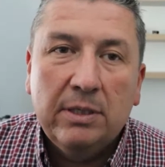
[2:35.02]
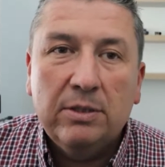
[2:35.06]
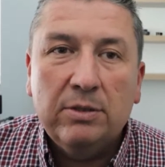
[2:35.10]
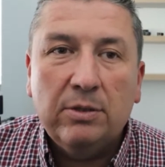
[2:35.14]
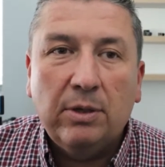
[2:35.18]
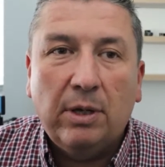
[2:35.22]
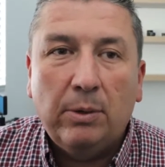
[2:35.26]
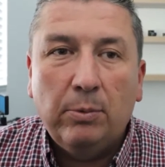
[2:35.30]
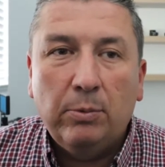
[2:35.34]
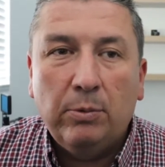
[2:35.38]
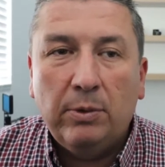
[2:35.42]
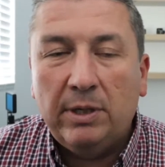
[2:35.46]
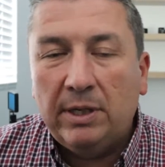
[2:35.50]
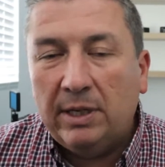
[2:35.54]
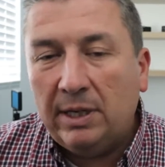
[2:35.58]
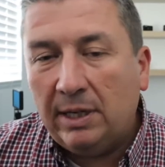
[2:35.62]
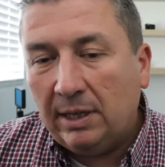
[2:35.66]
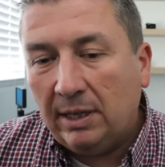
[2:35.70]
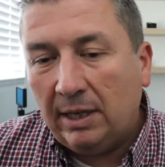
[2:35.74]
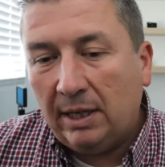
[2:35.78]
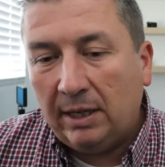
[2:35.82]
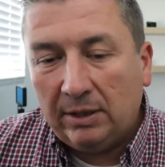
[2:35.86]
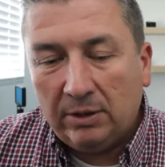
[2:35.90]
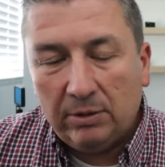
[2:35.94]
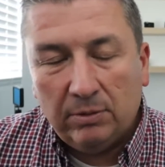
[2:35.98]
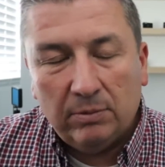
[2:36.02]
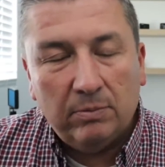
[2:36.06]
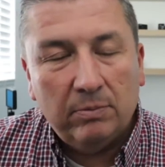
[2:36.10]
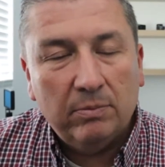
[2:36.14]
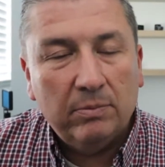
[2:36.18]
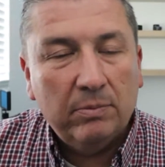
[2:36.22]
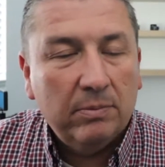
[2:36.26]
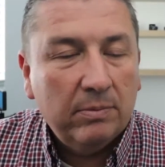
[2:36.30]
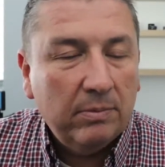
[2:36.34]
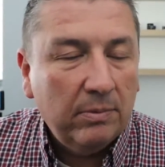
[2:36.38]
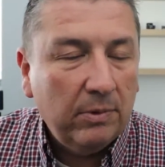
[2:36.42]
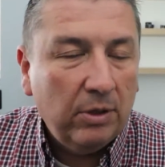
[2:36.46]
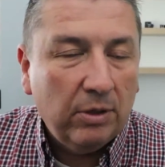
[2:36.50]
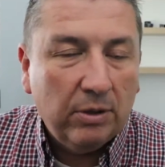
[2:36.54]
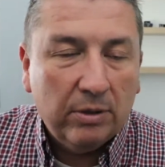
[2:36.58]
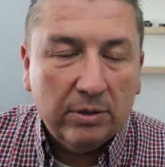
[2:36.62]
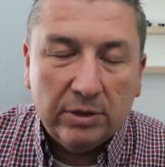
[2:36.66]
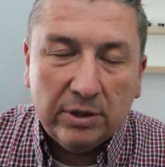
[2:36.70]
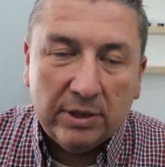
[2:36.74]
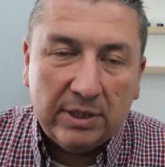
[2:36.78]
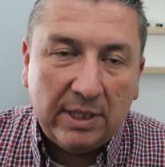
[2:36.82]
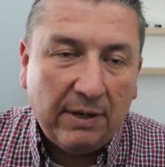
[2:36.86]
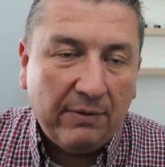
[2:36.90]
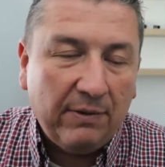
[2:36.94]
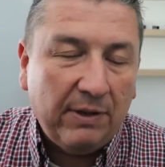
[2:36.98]
So I could,
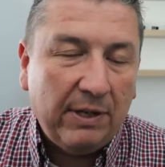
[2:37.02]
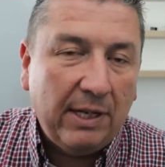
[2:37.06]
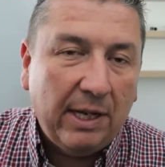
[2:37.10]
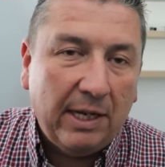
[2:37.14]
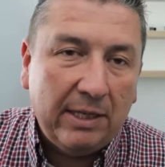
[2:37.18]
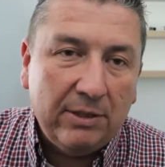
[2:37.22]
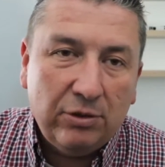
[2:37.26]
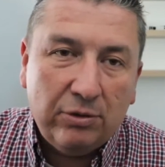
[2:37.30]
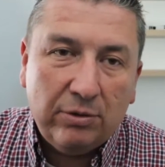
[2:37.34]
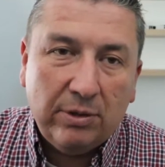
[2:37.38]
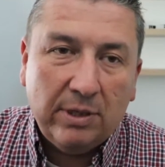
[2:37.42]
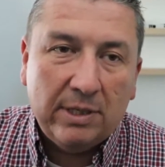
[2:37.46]
just have a nice